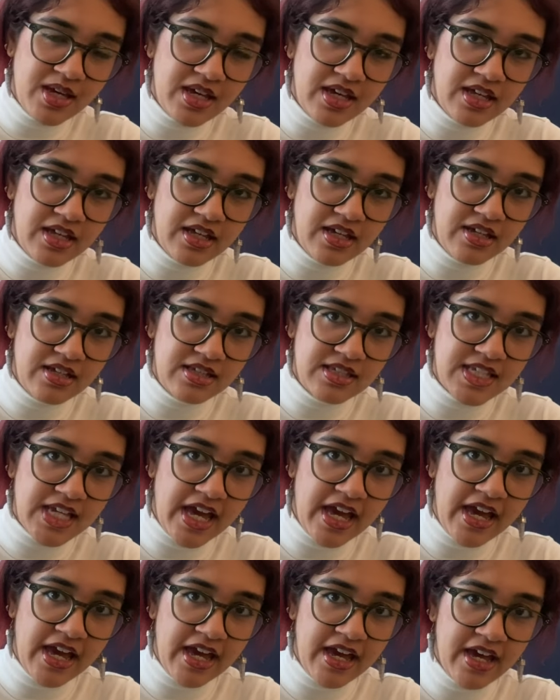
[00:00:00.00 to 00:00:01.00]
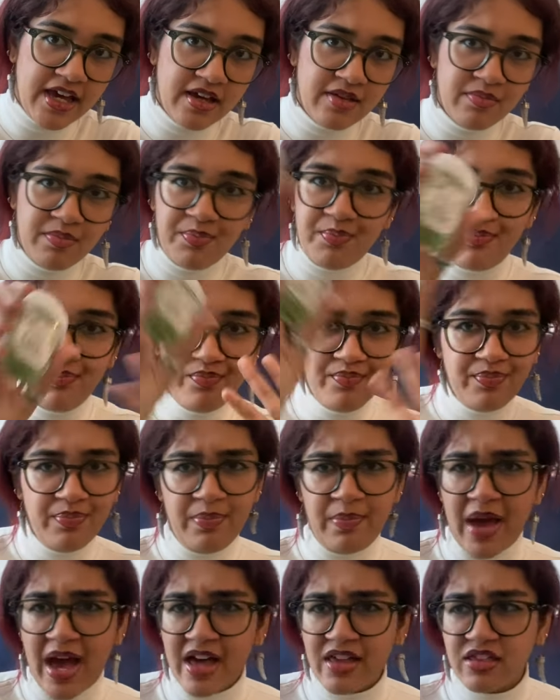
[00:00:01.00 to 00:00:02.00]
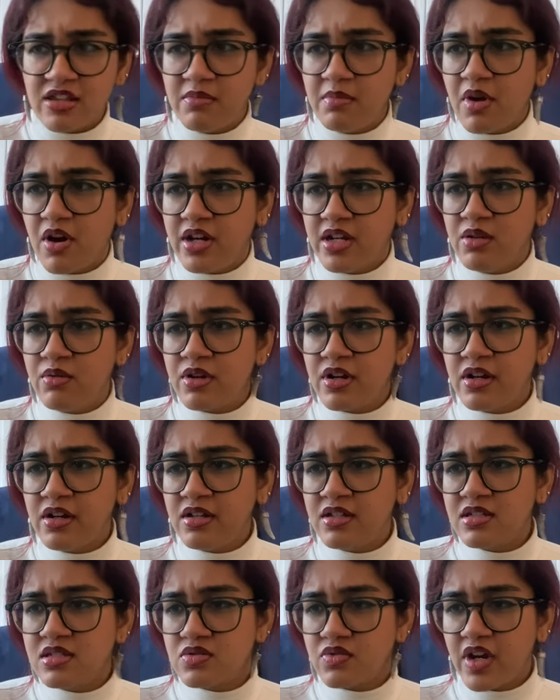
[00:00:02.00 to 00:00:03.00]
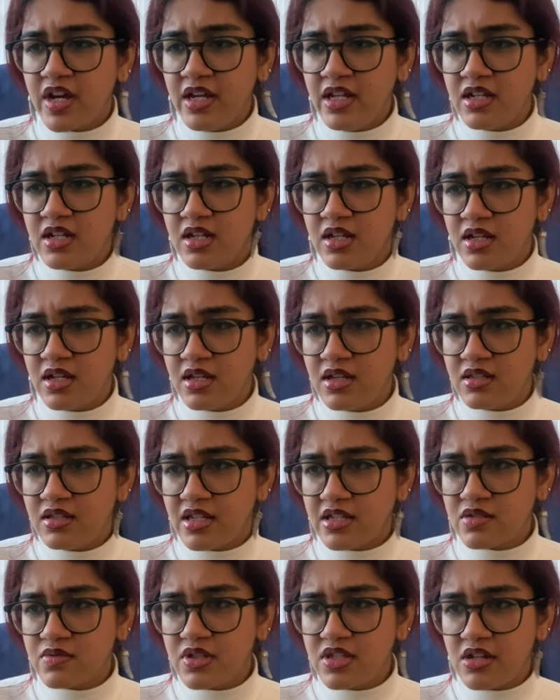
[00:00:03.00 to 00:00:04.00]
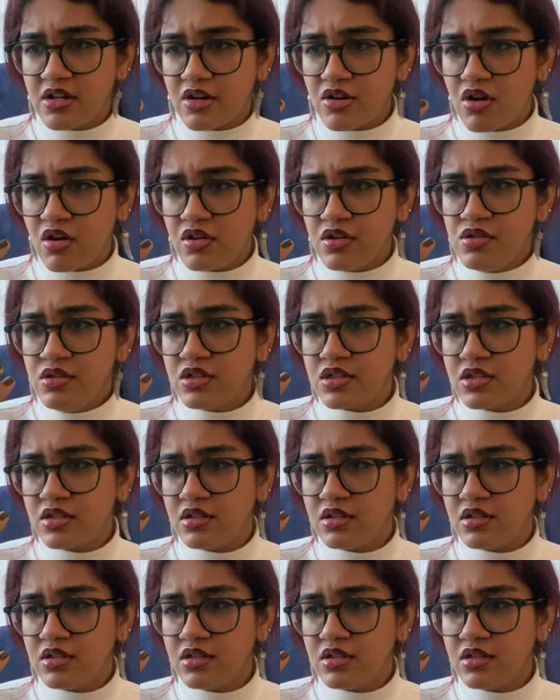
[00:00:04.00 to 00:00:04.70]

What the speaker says: It is a Bath and Body Works, right? That's what they're called.